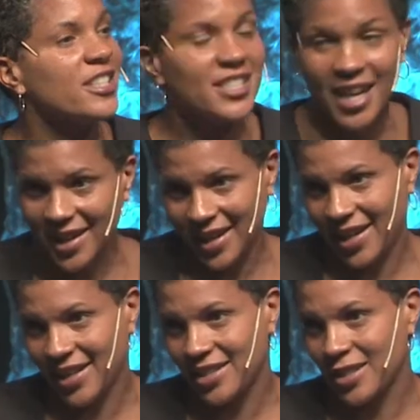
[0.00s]

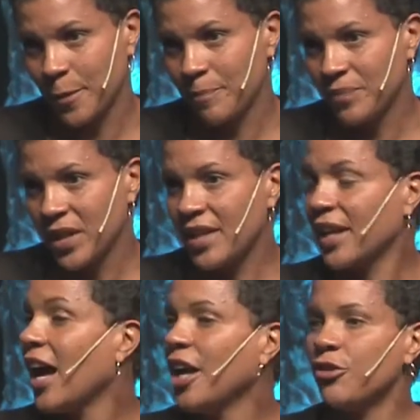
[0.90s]
decades that,
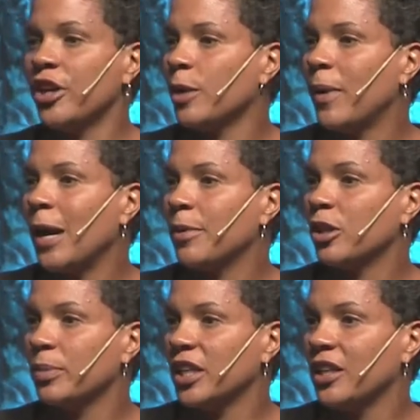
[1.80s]
contrary to popular
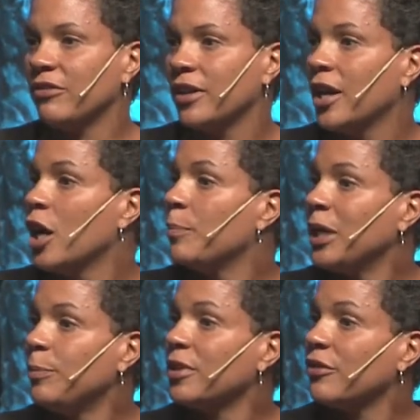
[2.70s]
belief,
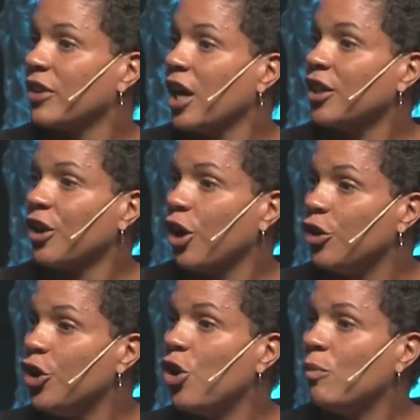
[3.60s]
people of color are
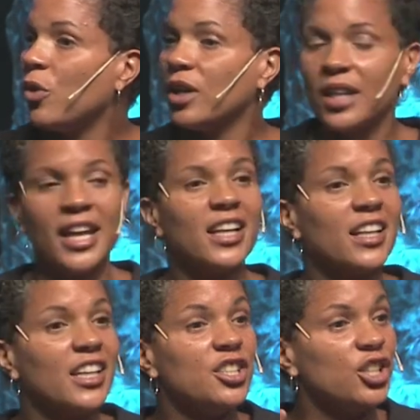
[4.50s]
no more
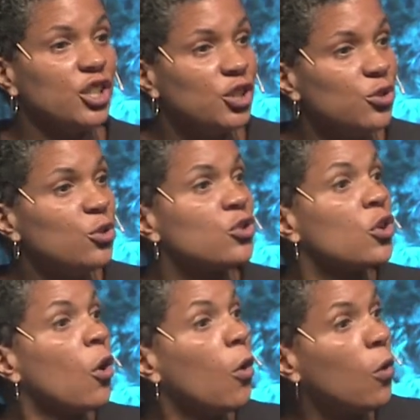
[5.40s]
likely to use
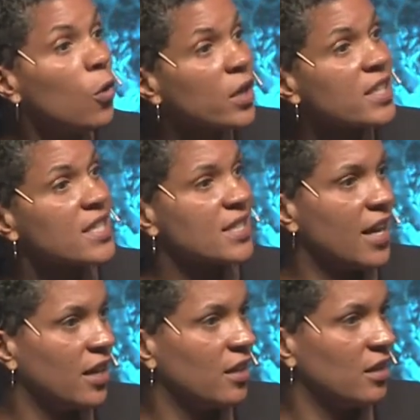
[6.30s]
or
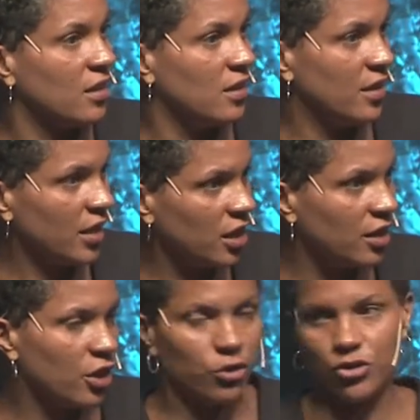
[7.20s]
sell
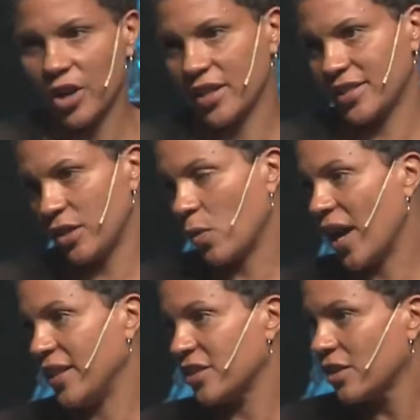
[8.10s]
illegal drugs than
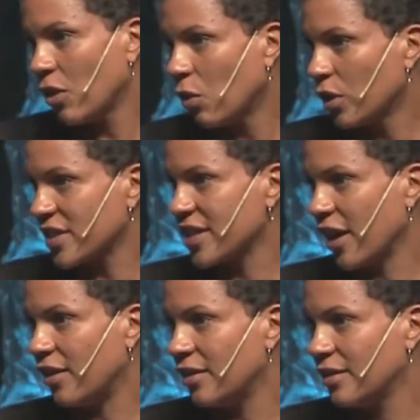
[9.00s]
whites, or sell.